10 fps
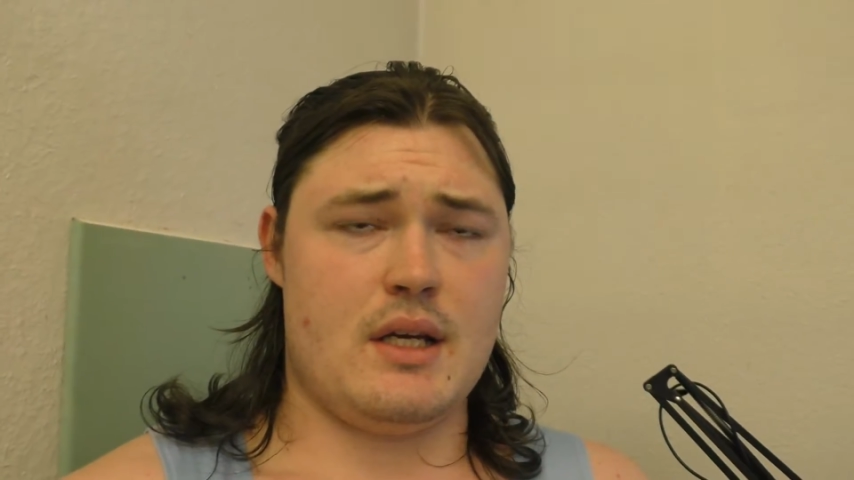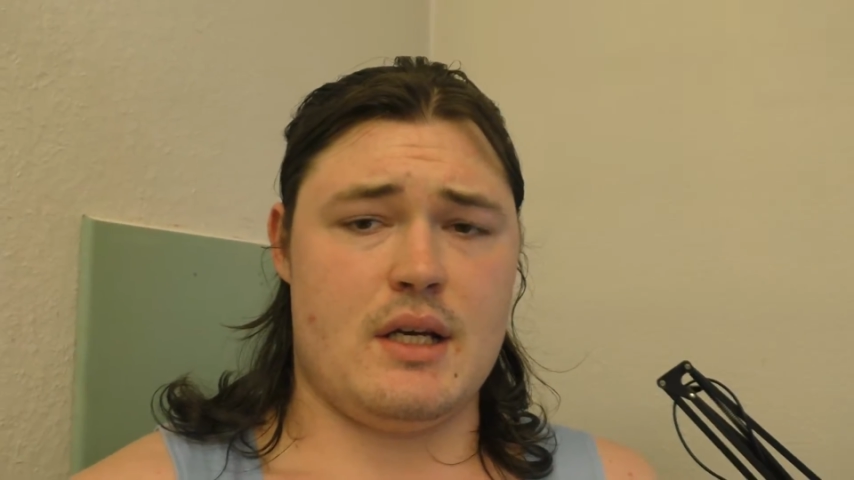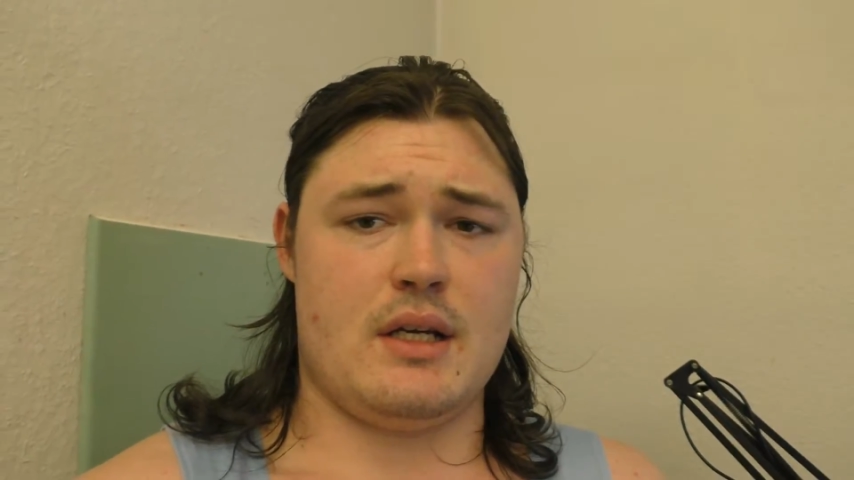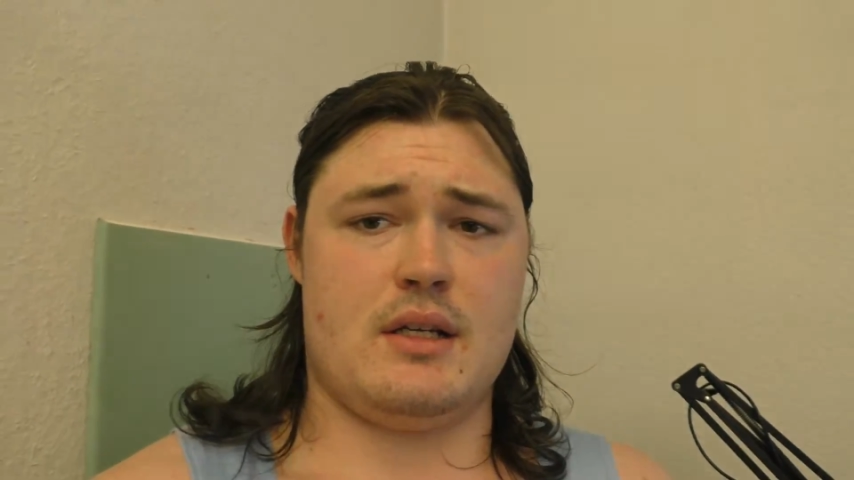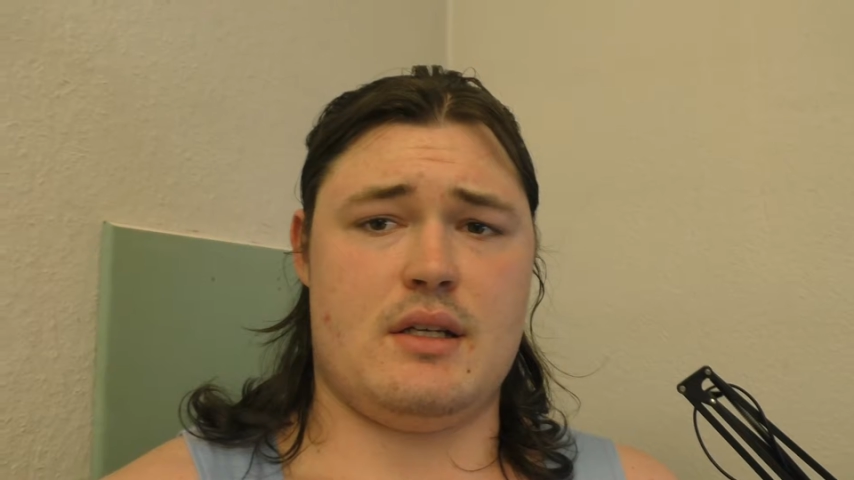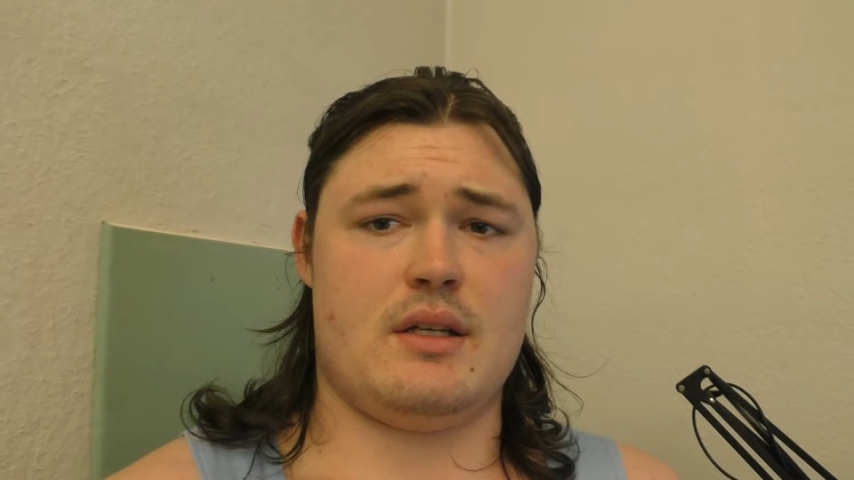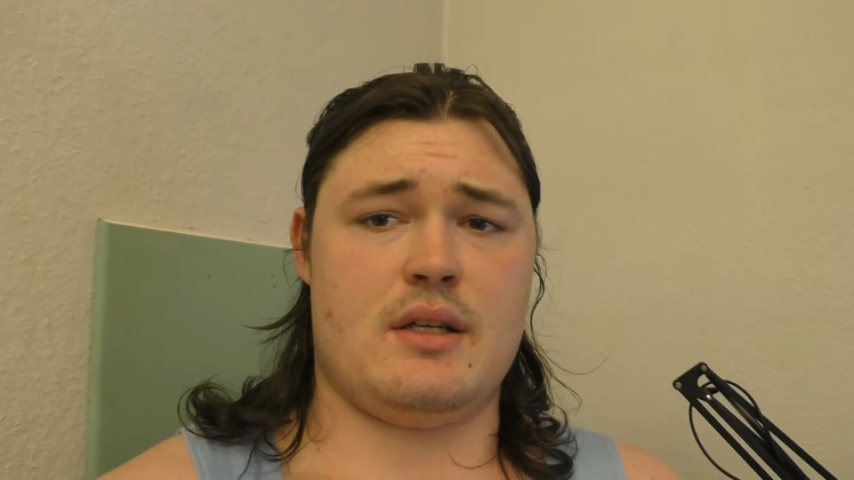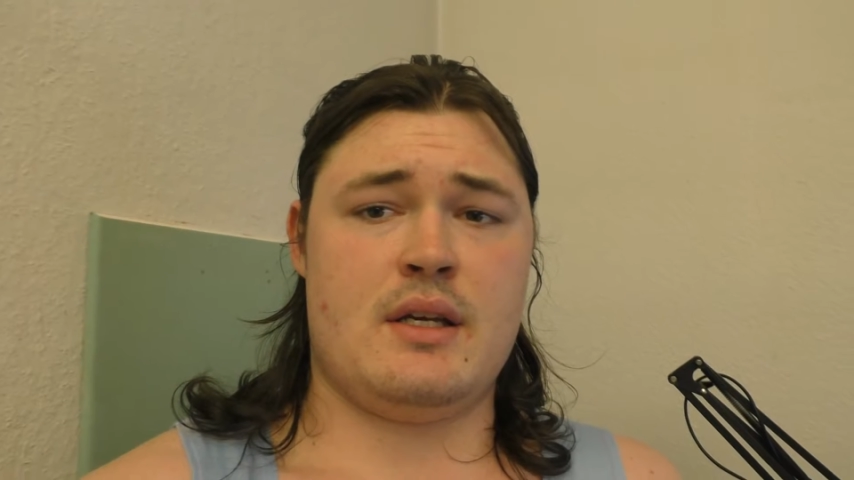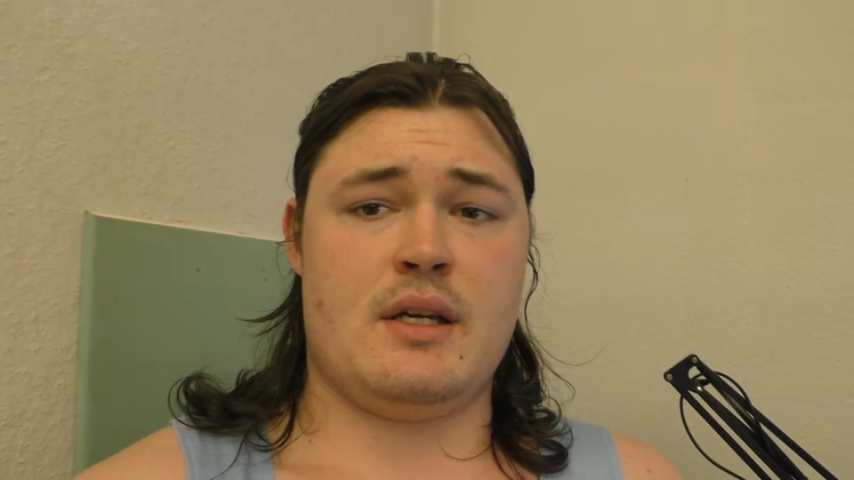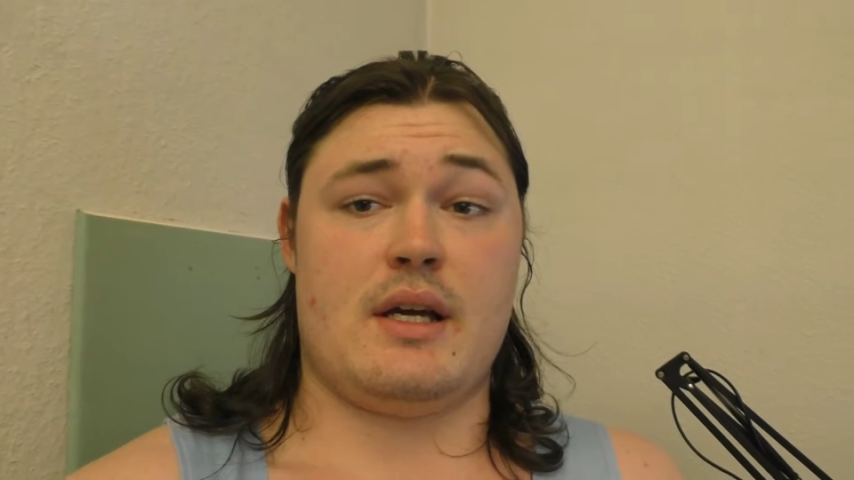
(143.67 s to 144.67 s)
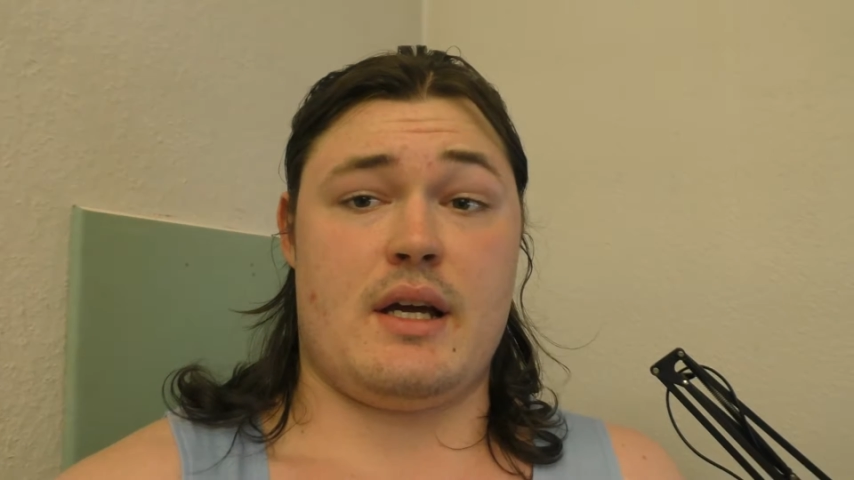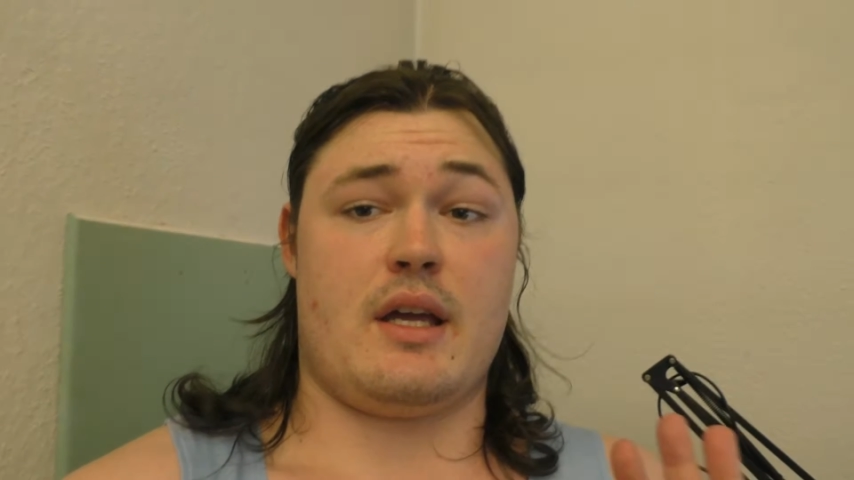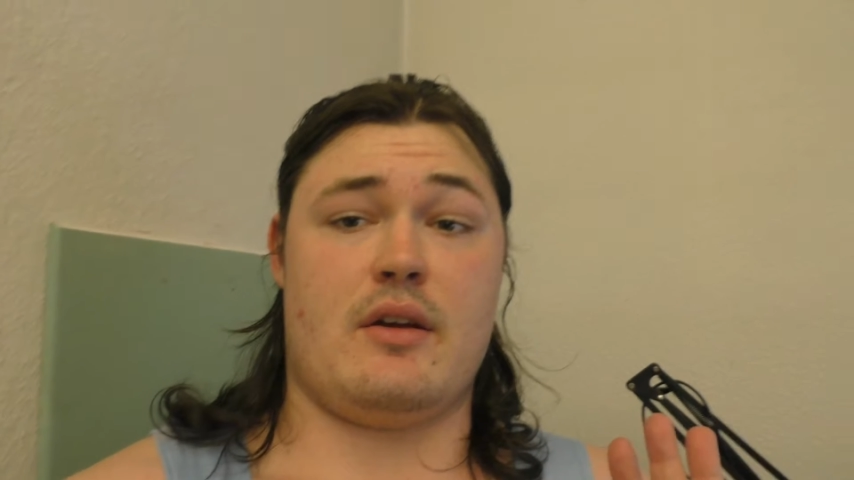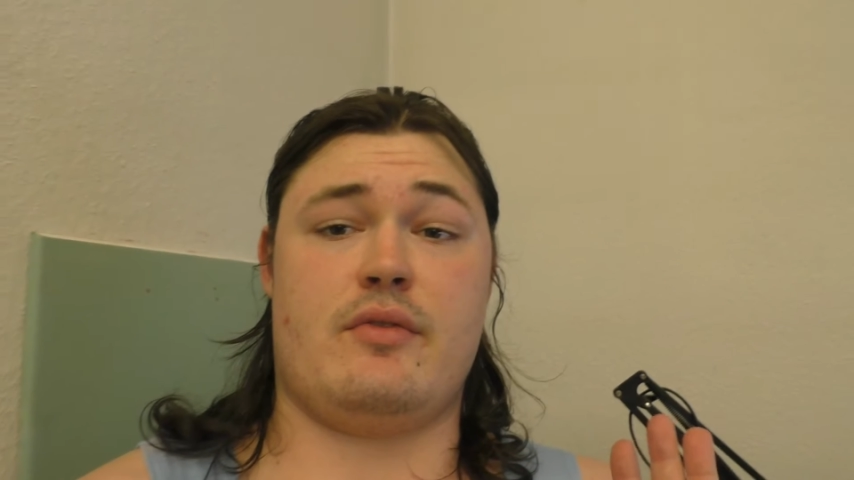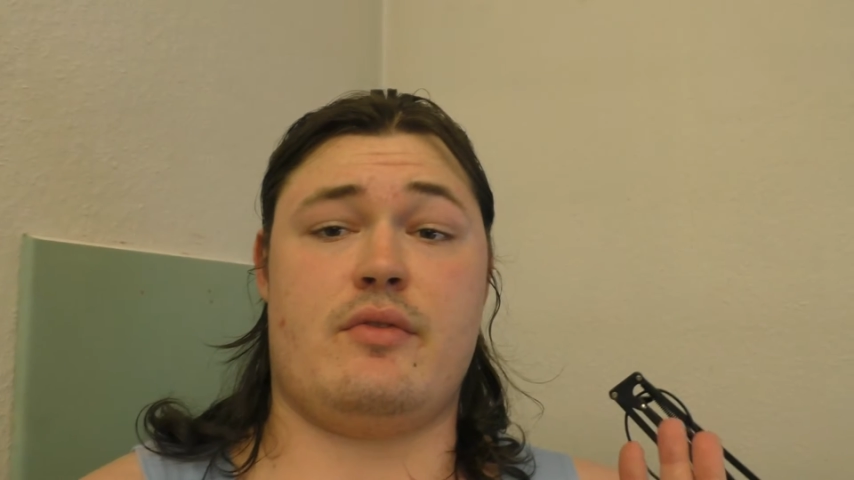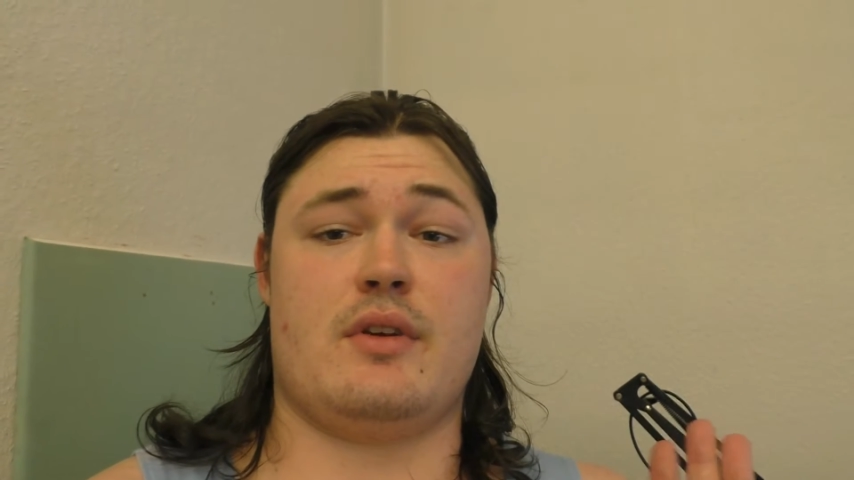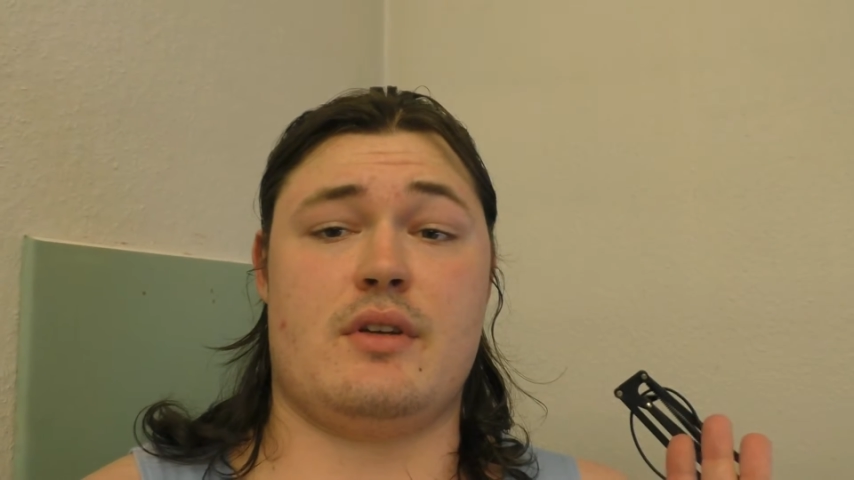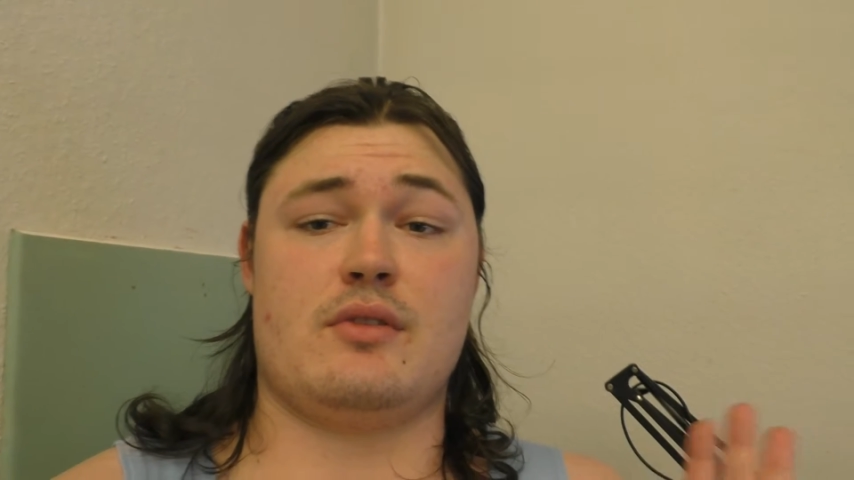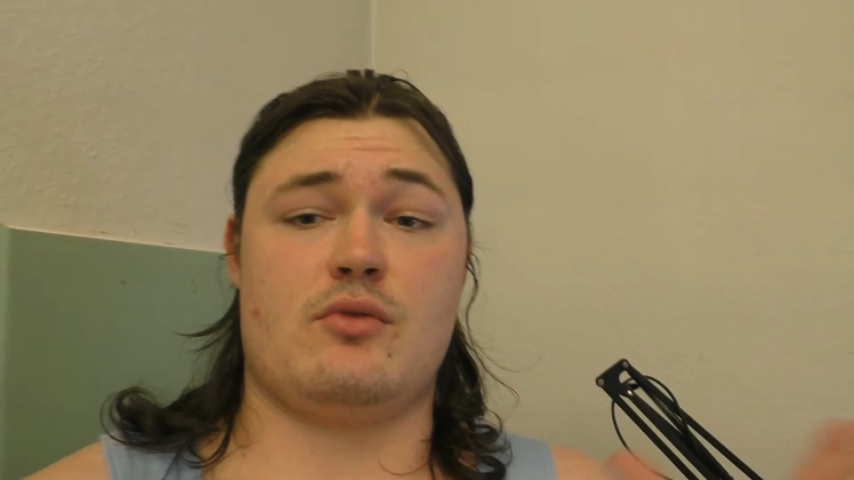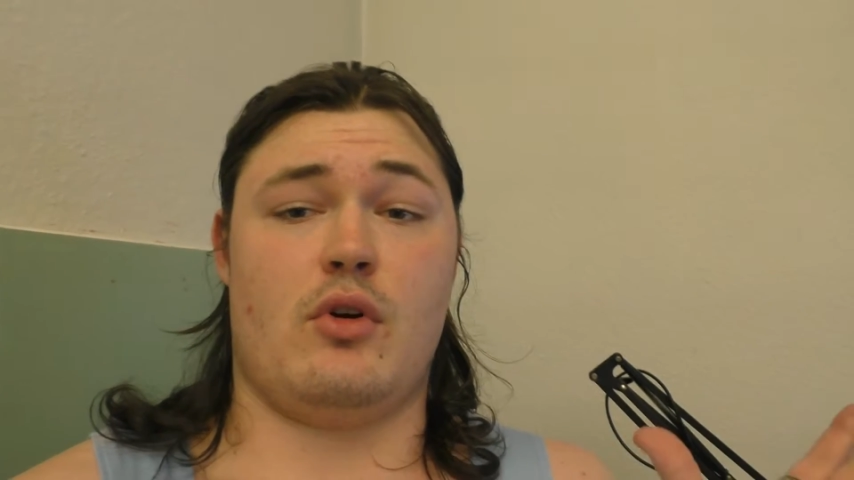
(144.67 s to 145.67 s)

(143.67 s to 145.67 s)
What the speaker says: I have it